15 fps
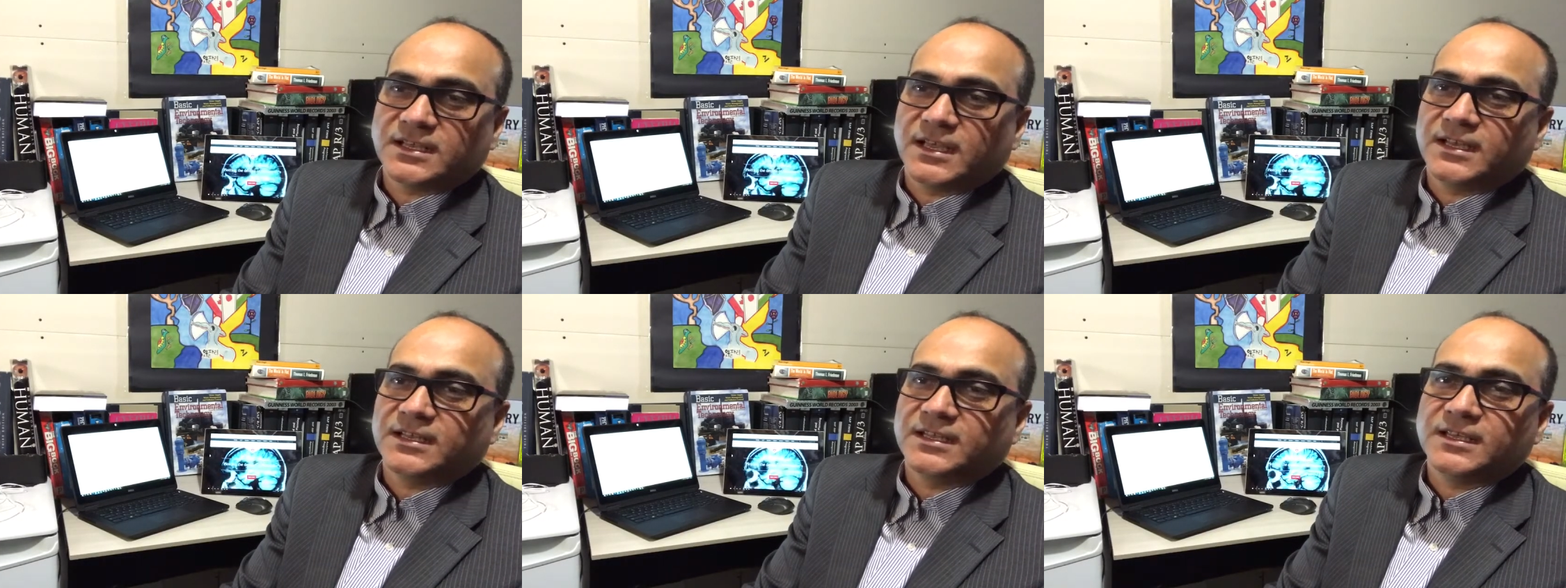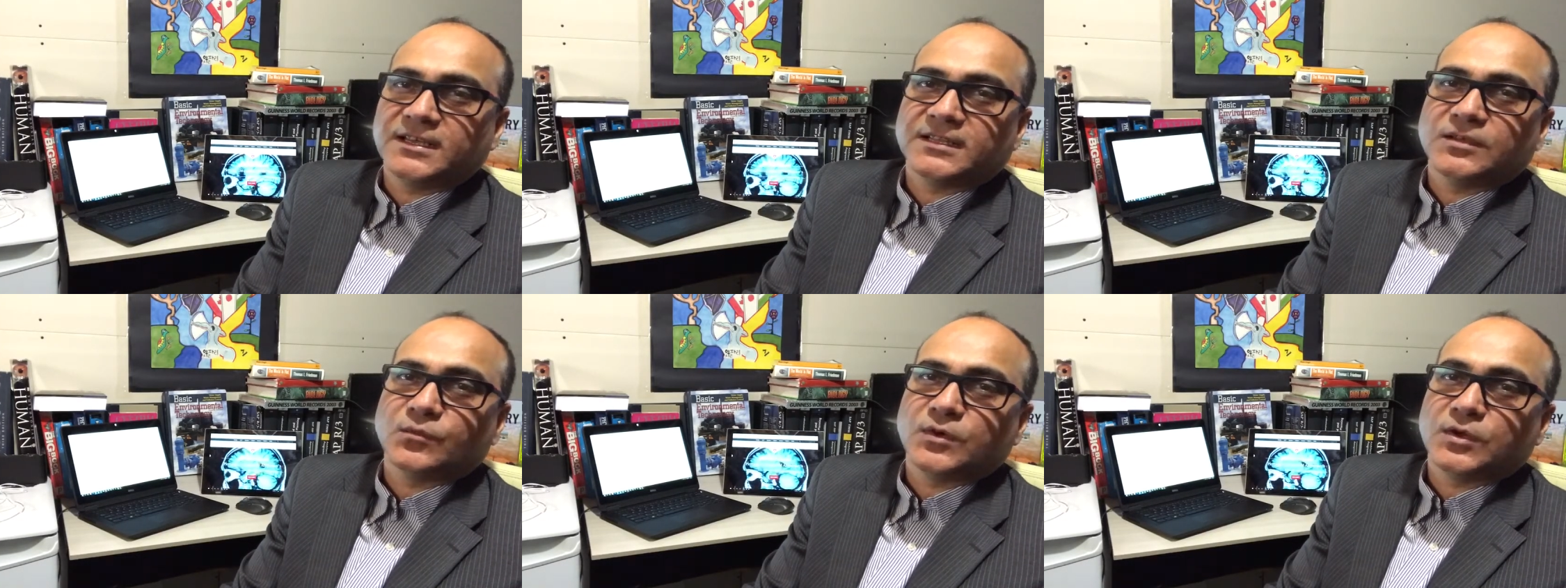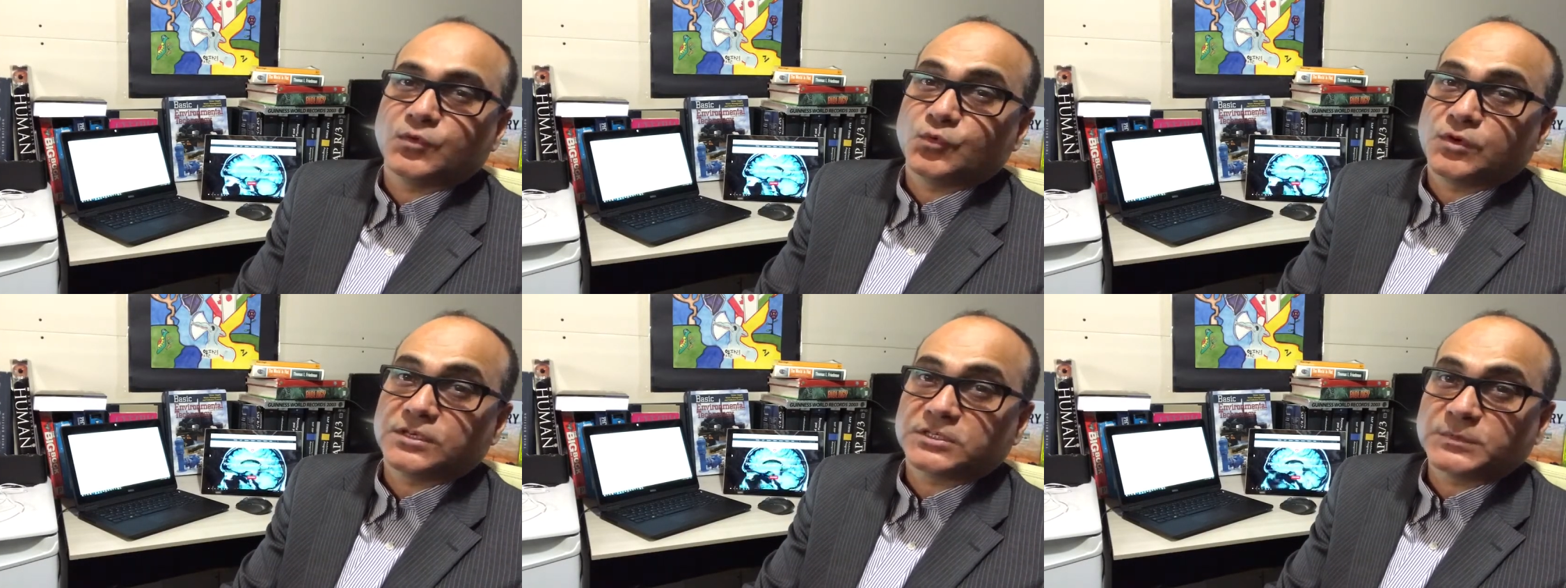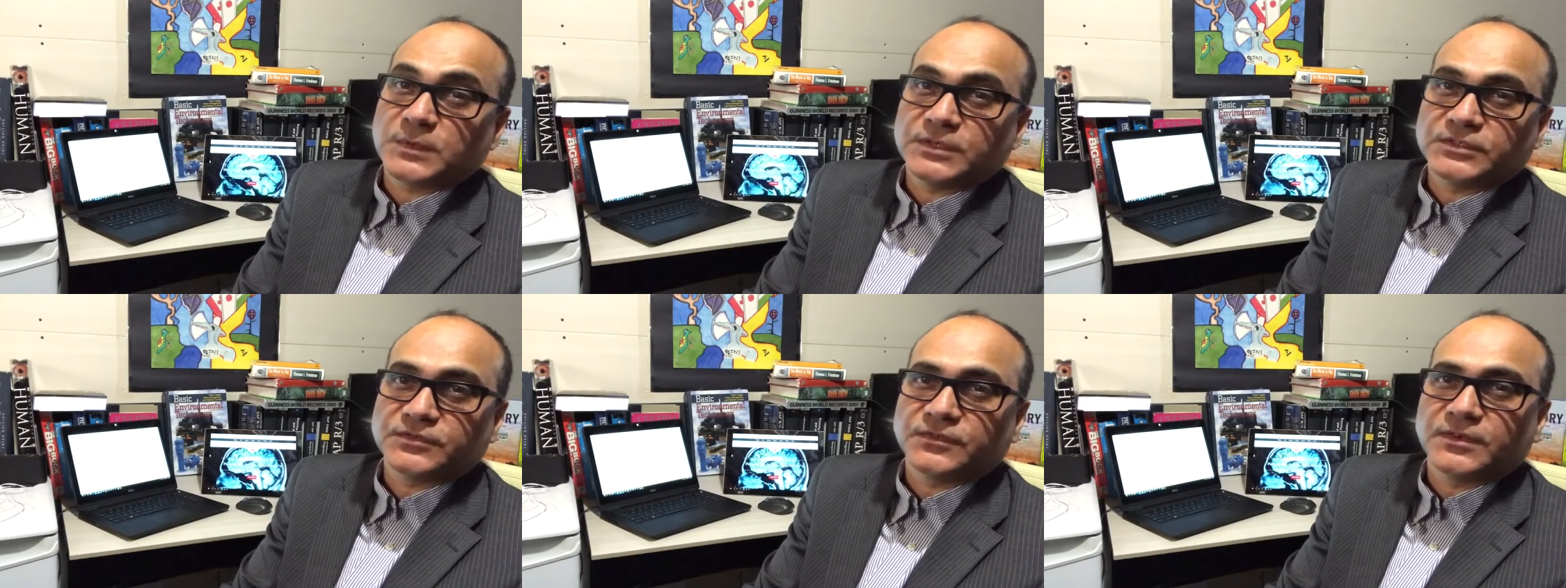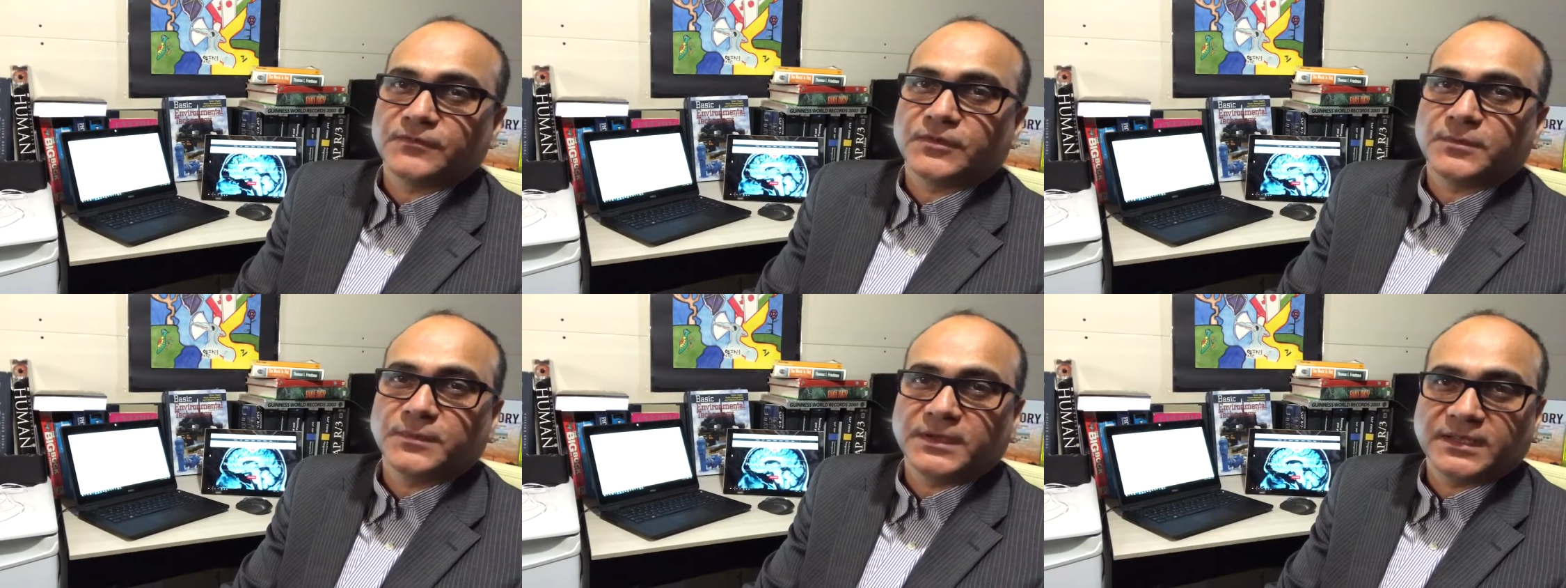and they are the one who are responsible
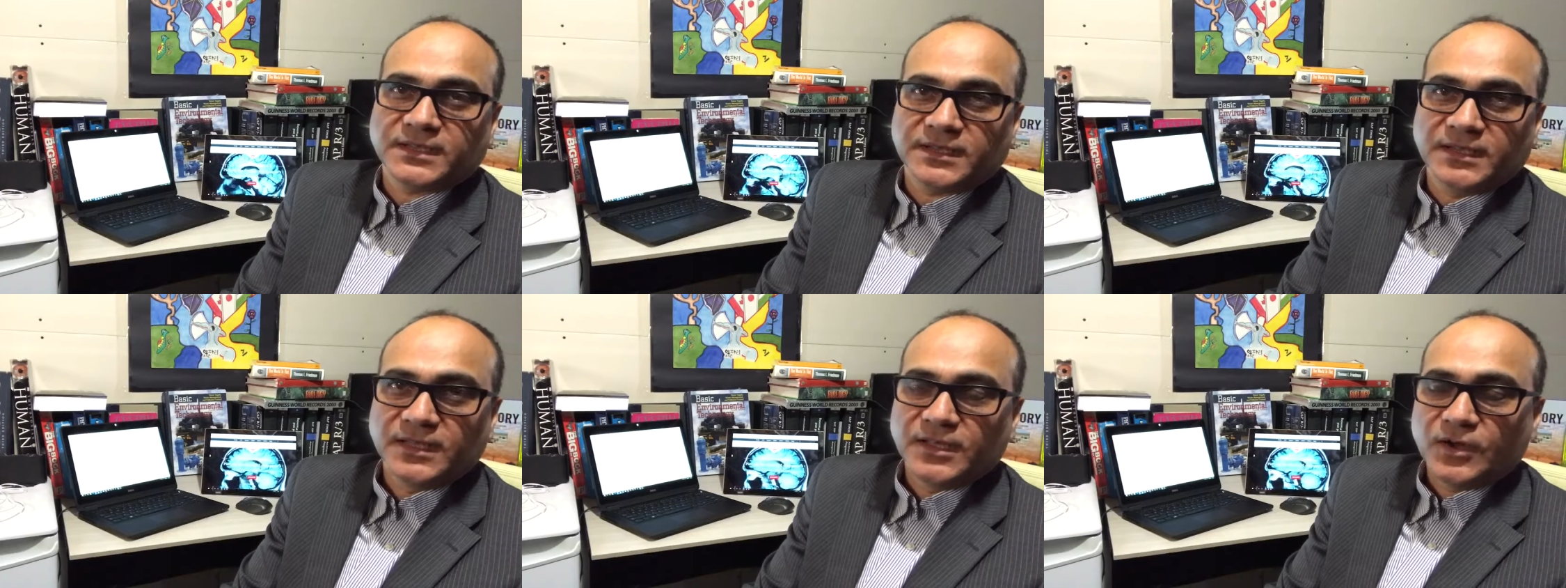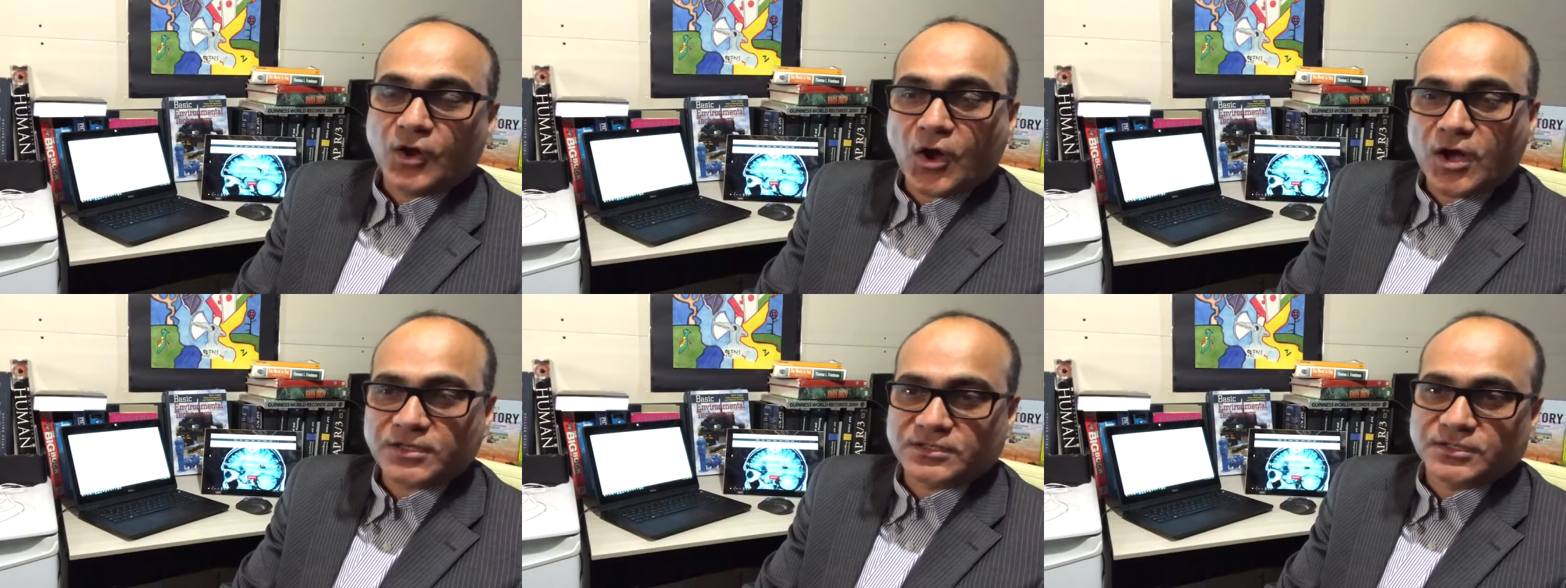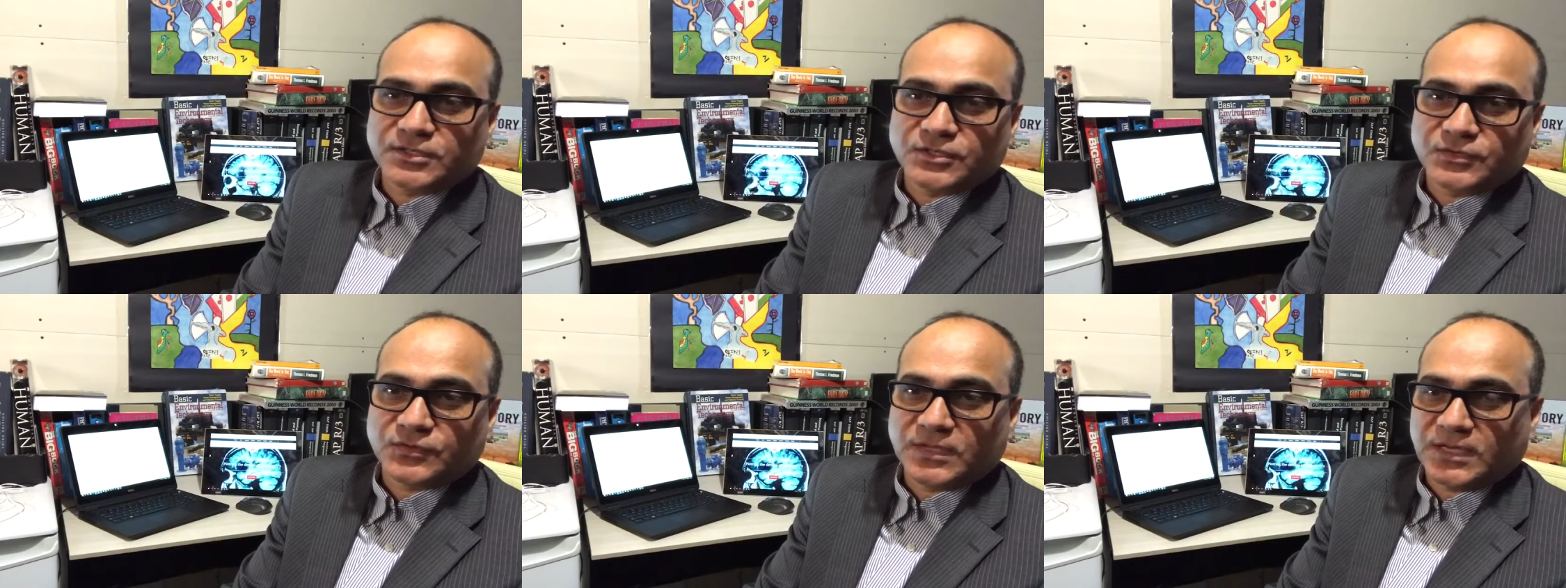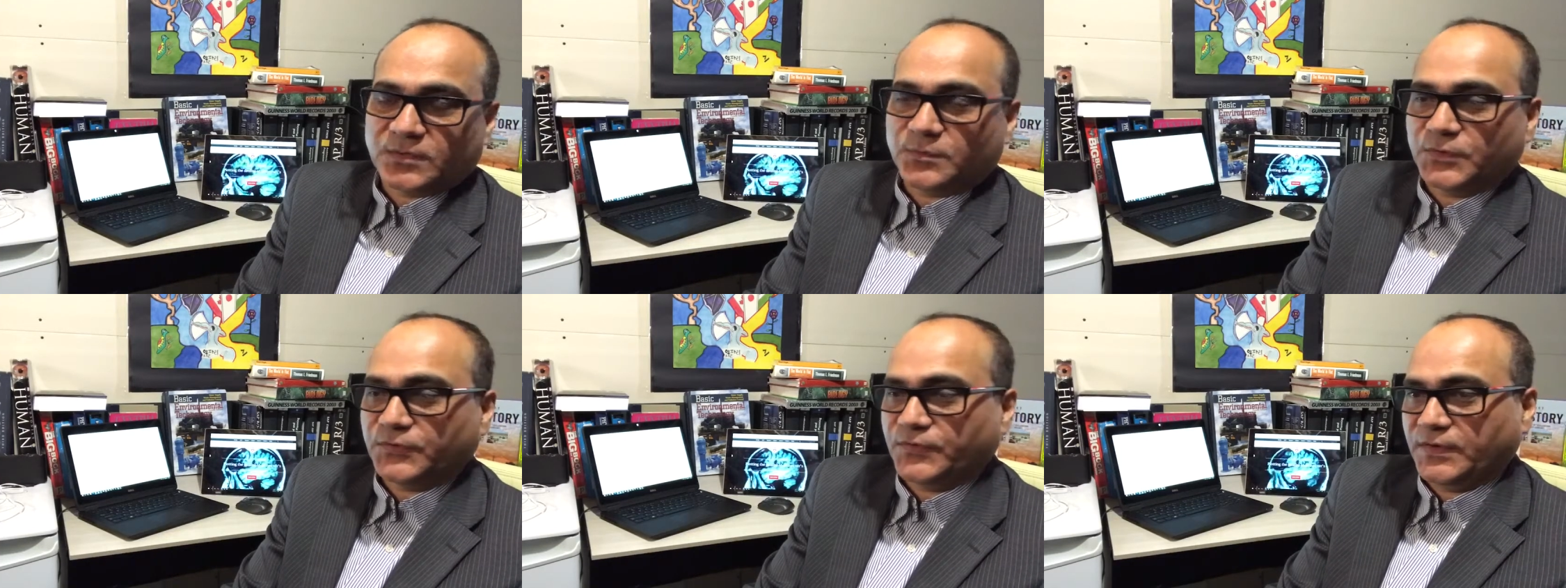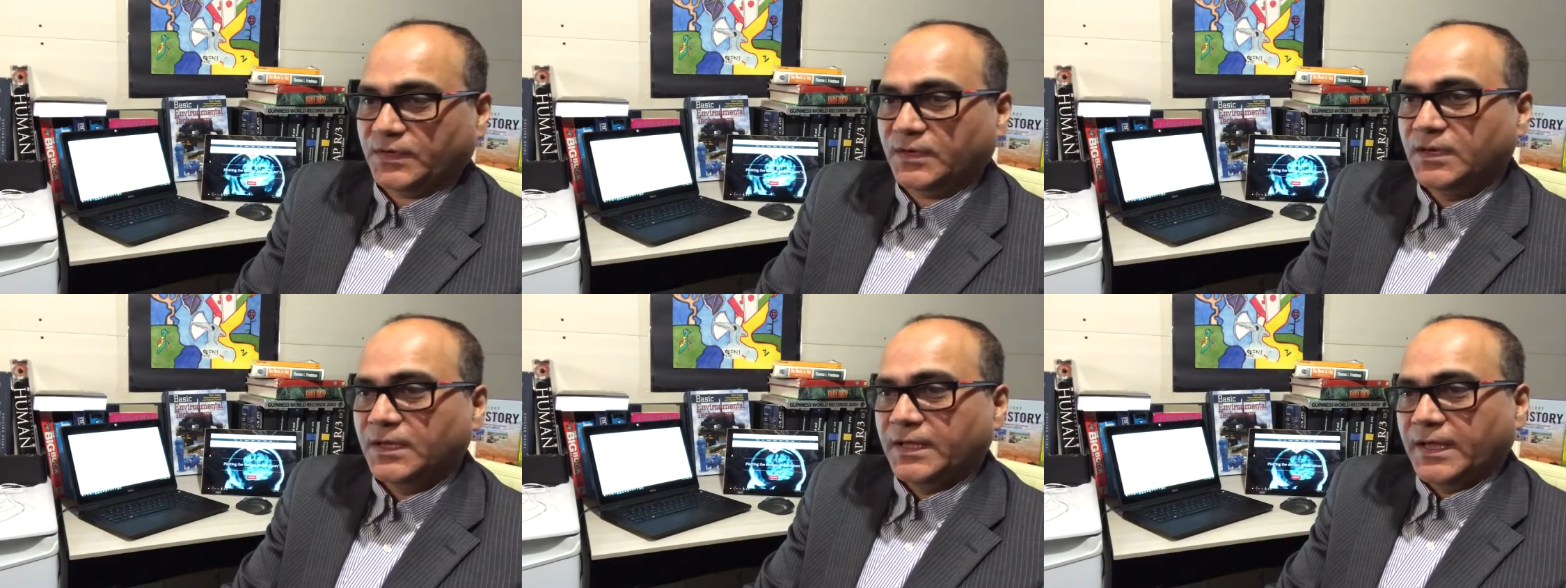for bringing oxygen to the atmosphere.